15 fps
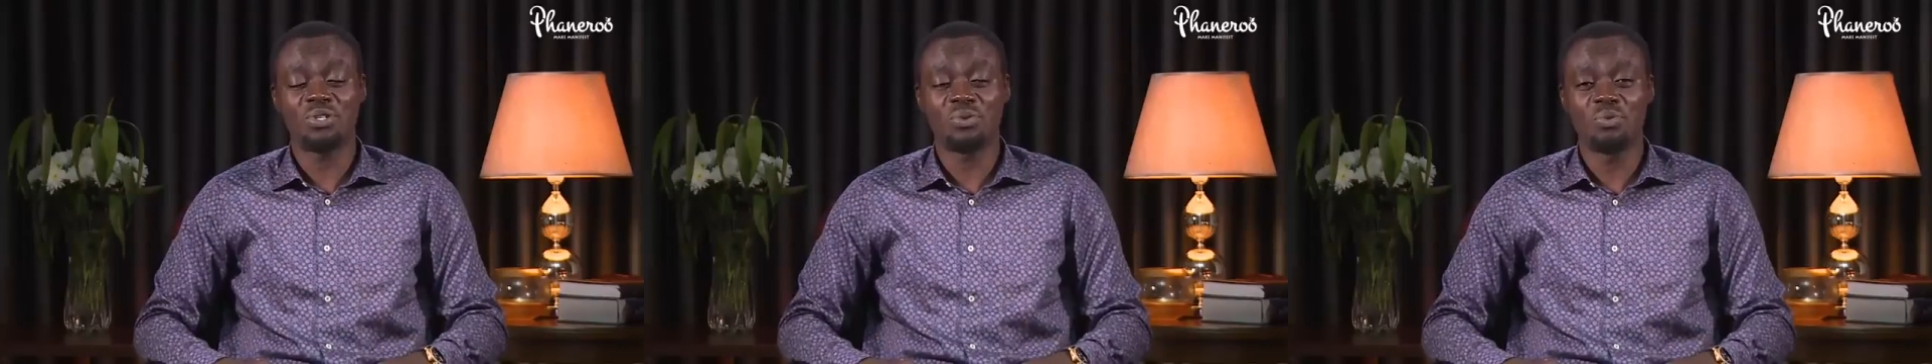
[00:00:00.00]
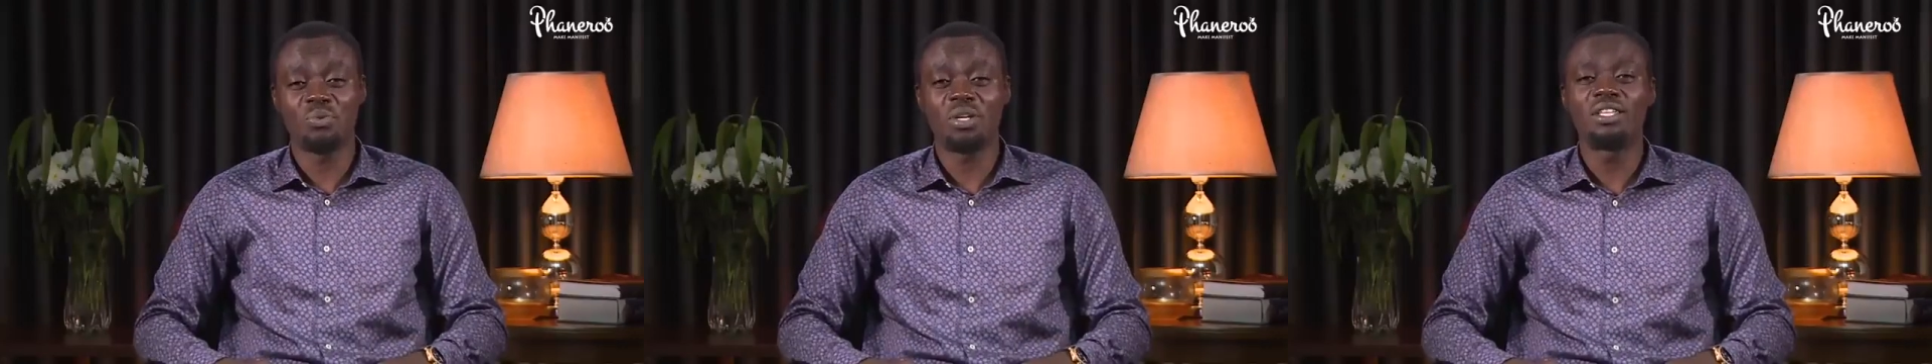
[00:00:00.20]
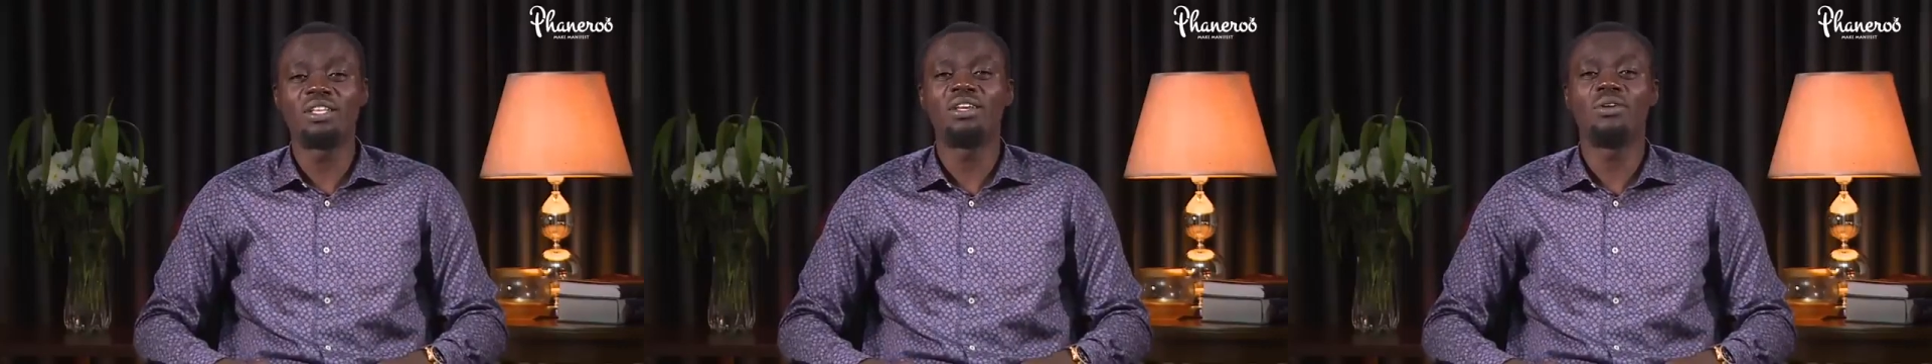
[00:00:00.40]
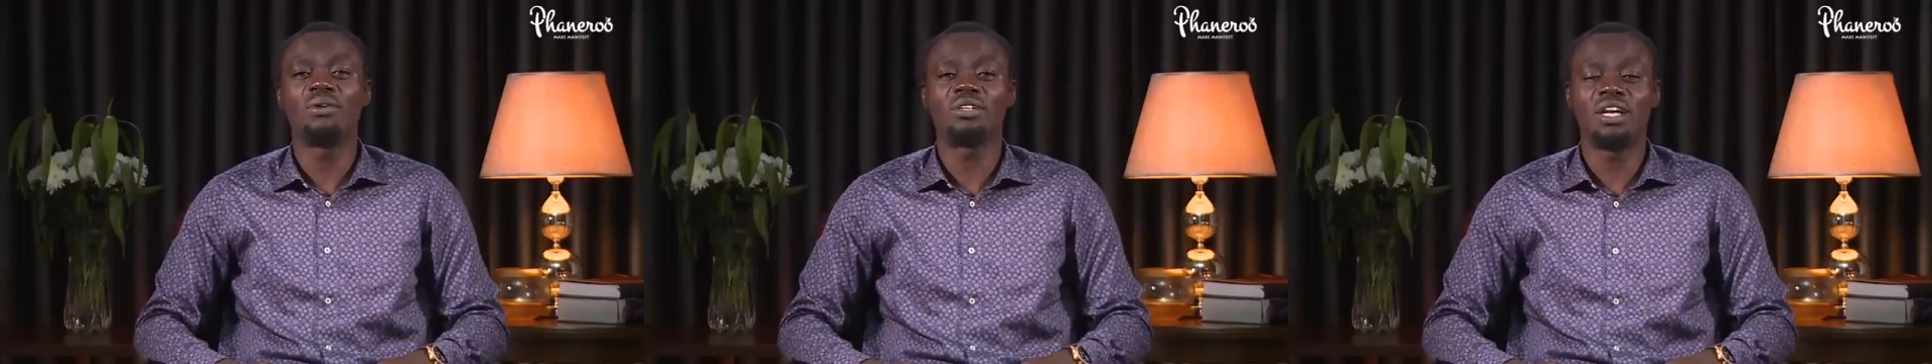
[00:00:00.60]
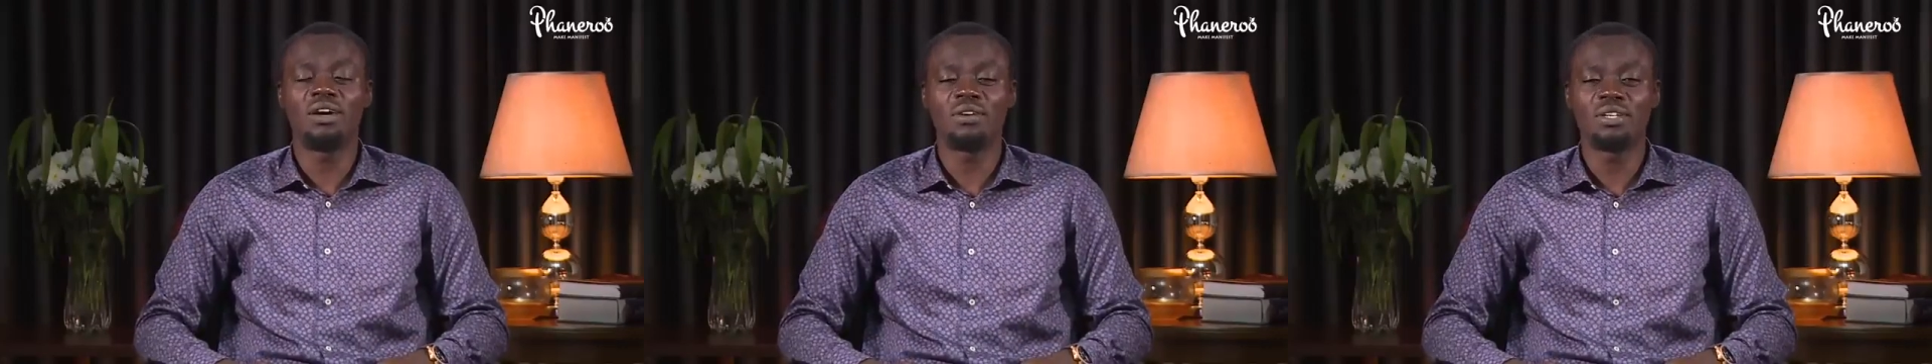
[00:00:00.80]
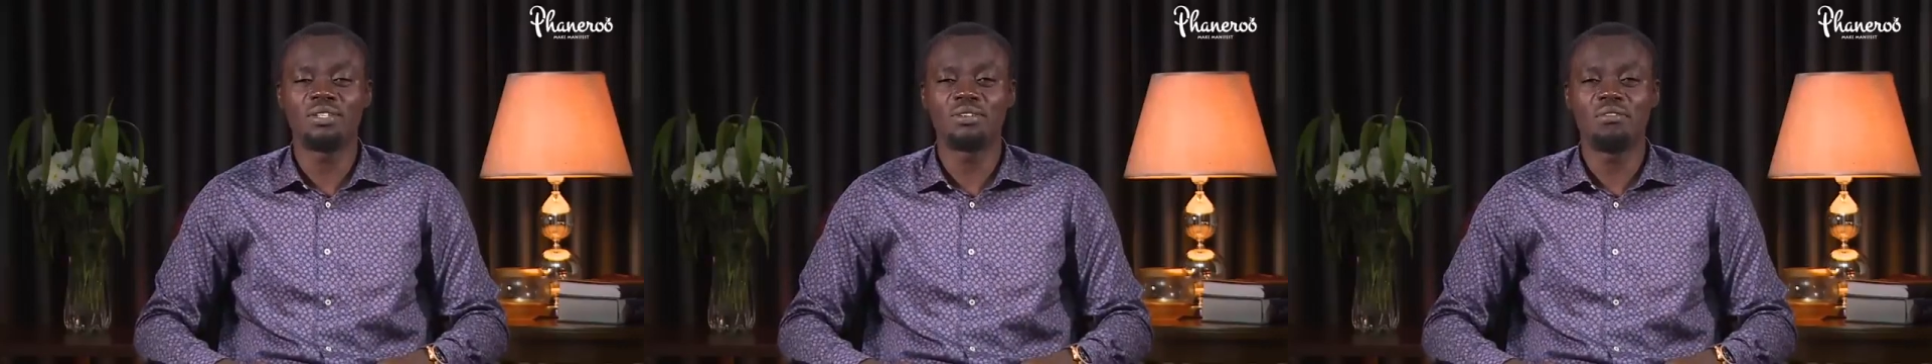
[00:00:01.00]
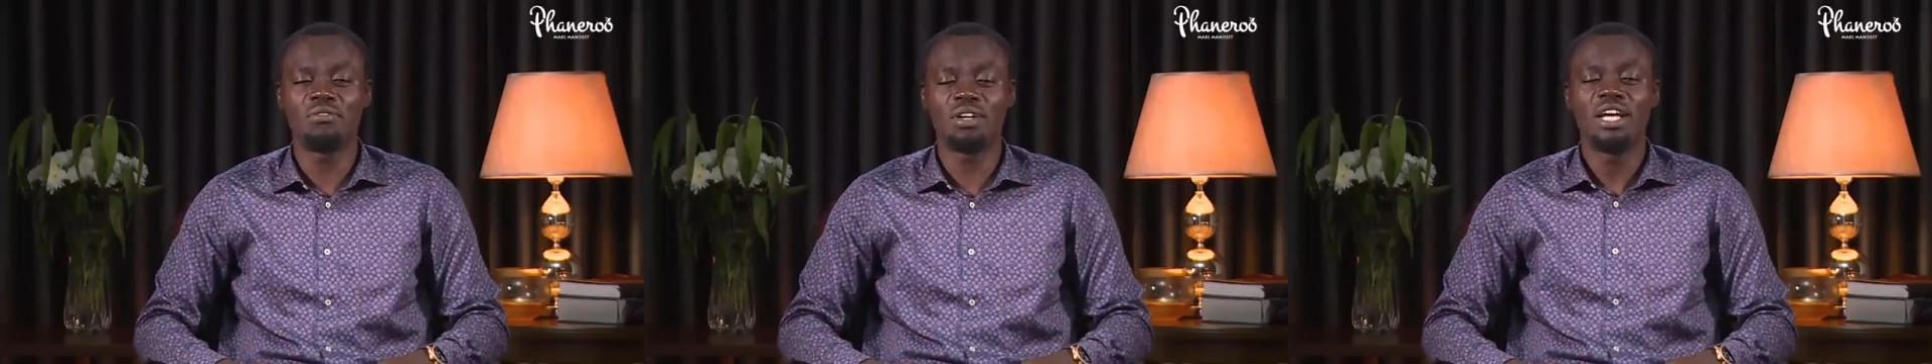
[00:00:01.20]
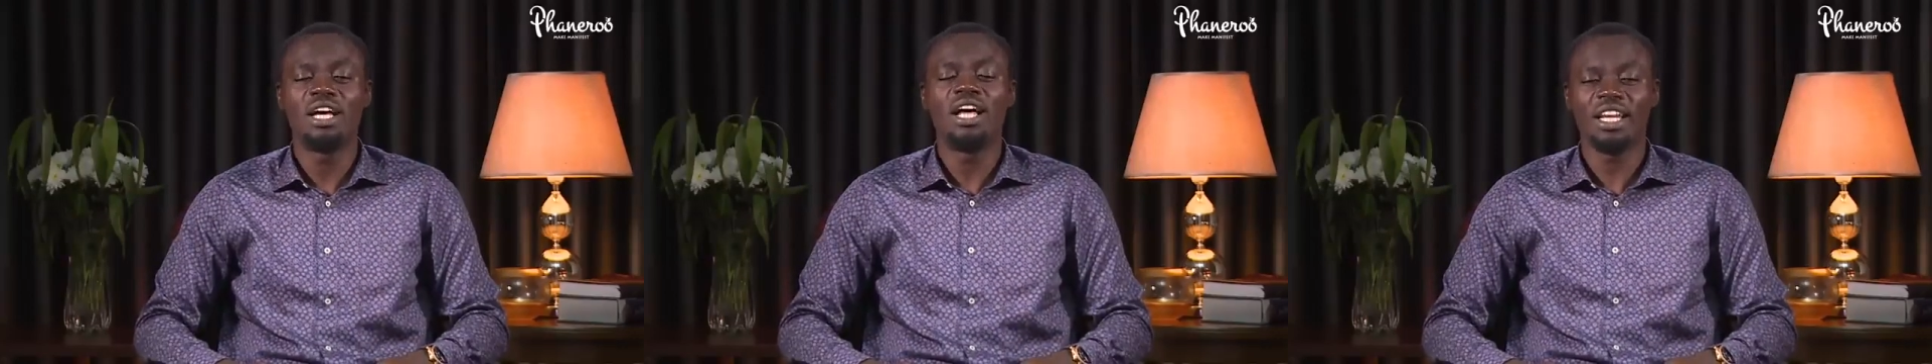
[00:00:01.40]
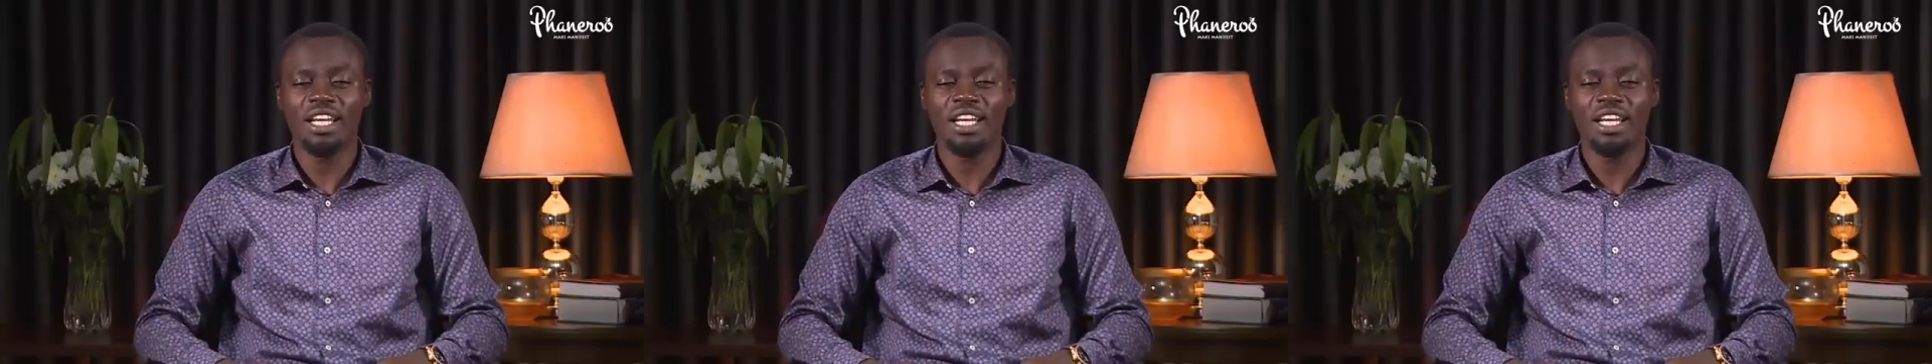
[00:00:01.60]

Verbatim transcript: soon when the lockdown is over.